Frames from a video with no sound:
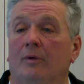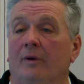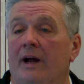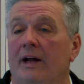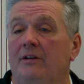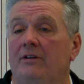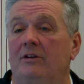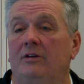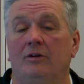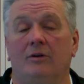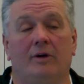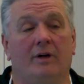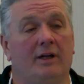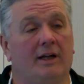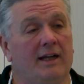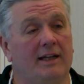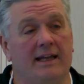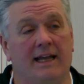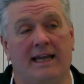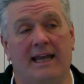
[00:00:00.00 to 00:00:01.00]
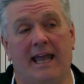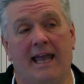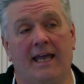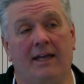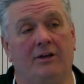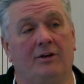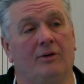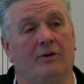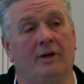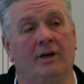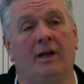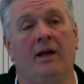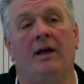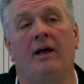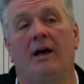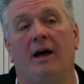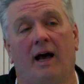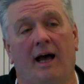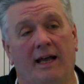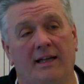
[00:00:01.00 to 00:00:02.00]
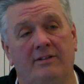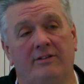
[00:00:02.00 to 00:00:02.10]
right to do it and they can do it, I